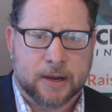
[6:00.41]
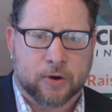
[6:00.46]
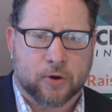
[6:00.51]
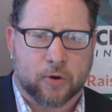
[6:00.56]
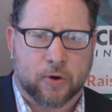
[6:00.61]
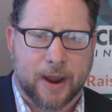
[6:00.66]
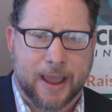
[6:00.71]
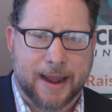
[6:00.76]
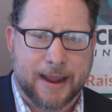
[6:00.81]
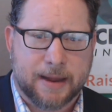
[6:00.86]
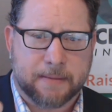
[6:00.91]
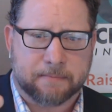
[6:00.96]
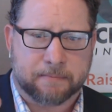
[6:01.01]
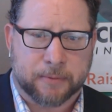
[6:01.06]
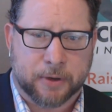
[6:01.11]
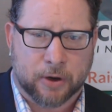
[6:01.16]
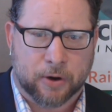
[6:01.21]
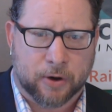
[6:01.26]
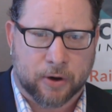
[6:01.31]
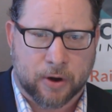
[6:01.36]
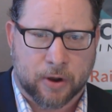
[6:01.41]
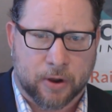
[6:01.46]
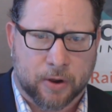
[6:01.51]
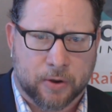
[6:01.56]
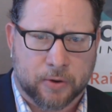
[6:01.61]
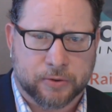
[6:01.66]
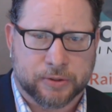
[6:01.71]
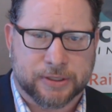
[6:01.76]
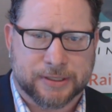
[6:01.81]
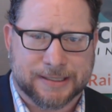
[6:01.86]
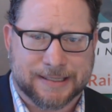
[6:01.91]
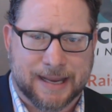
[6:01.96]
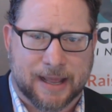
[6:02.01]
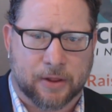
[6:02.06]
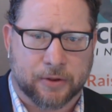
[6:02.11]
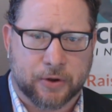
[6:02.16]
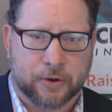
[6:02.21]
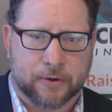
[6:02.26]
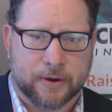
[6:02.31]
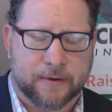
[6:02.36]
Credit bureaus
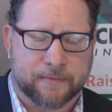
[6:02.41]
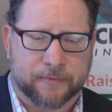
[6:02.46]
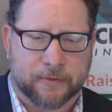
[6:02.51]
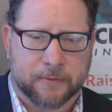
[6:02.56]
sell your